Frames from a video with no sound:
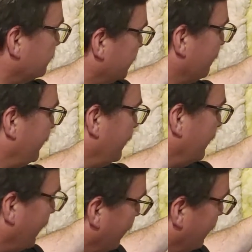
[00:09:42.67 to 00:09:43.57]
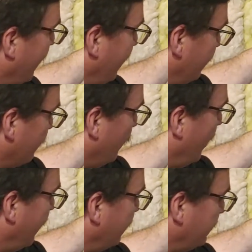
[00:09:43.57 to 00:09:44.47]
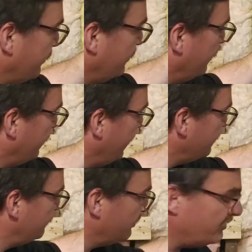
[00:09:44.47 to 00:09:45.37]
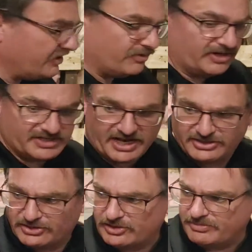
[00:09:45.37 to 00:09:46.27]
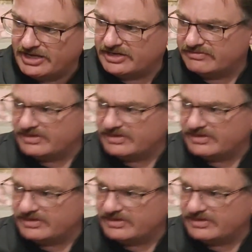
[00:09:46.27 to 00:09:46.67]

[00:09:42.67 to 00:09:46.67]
something I had acquired. The big one is actually going to be out of